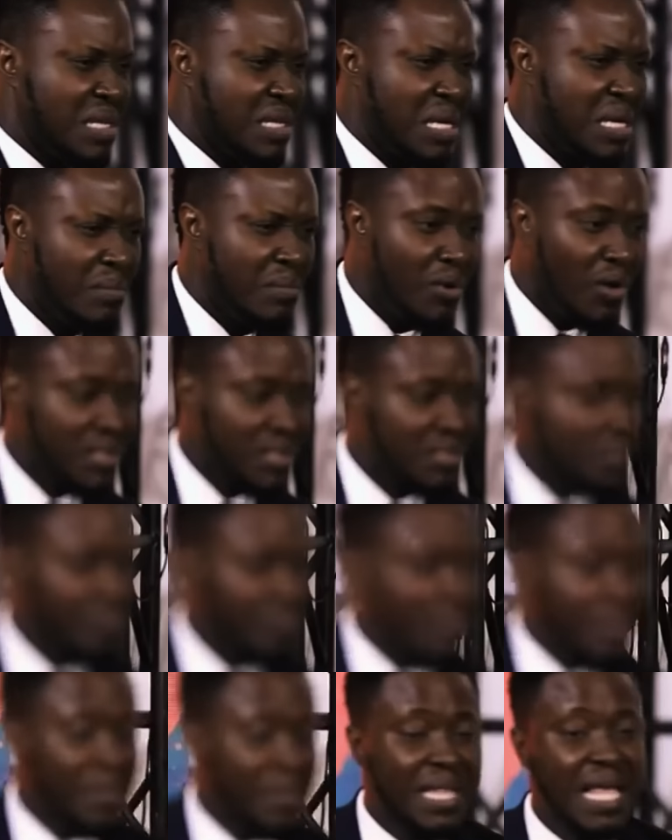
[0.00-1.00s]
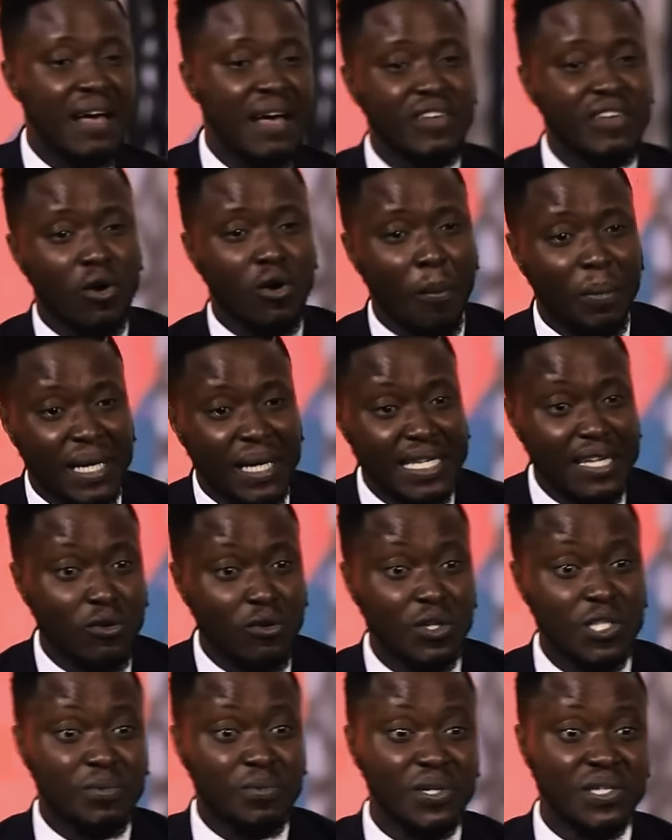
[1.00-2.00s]
Because maybe they have a complicated Holy
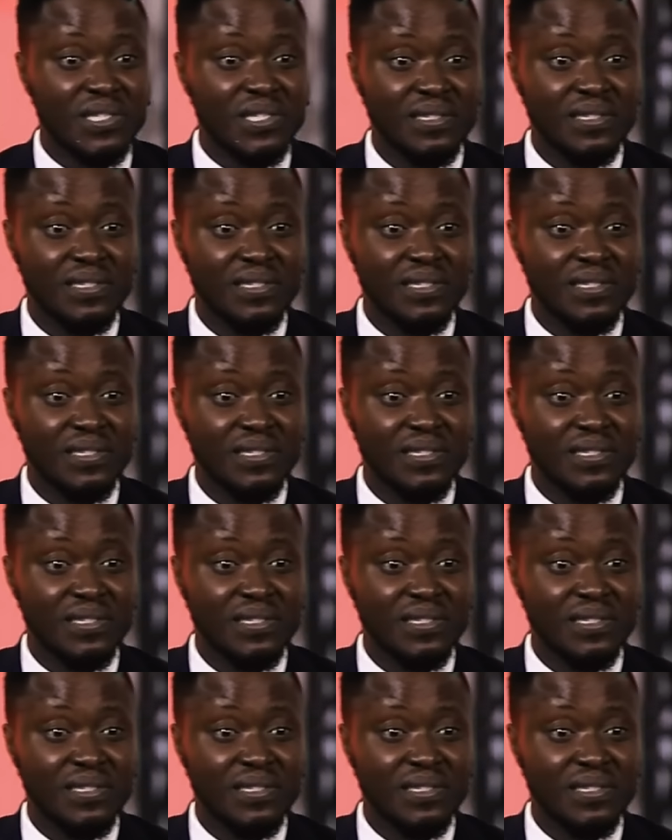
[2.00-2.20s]
Spirit.